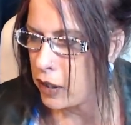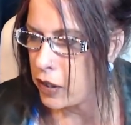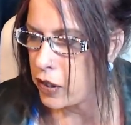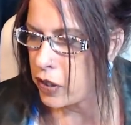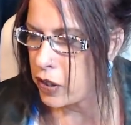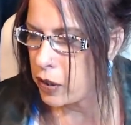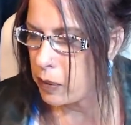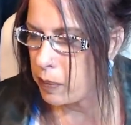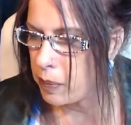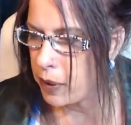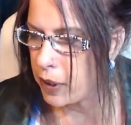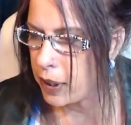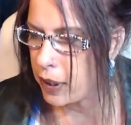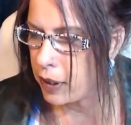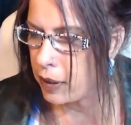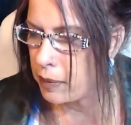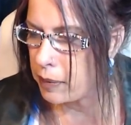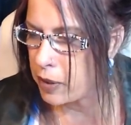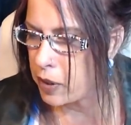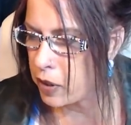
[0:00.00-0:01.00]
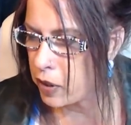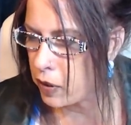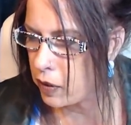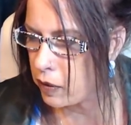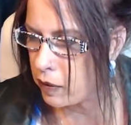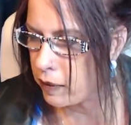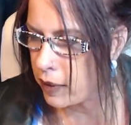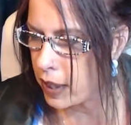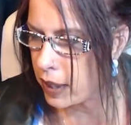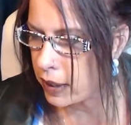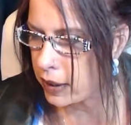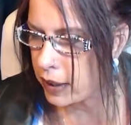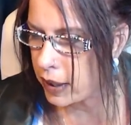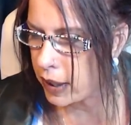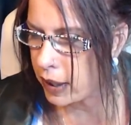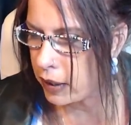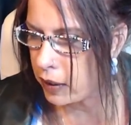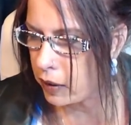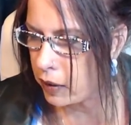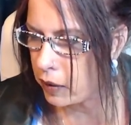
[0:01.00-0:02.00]
she pretty good, but she don't rock
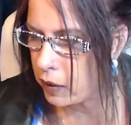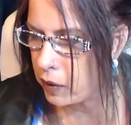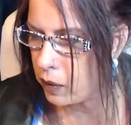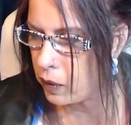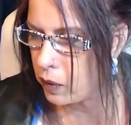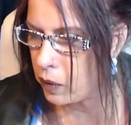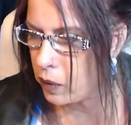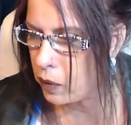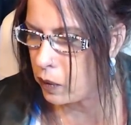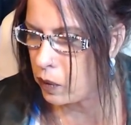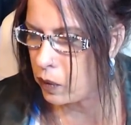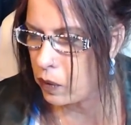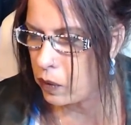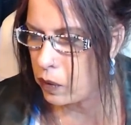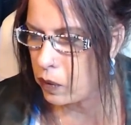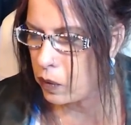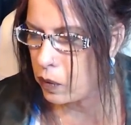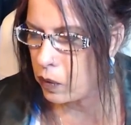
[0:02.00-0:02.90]
like you.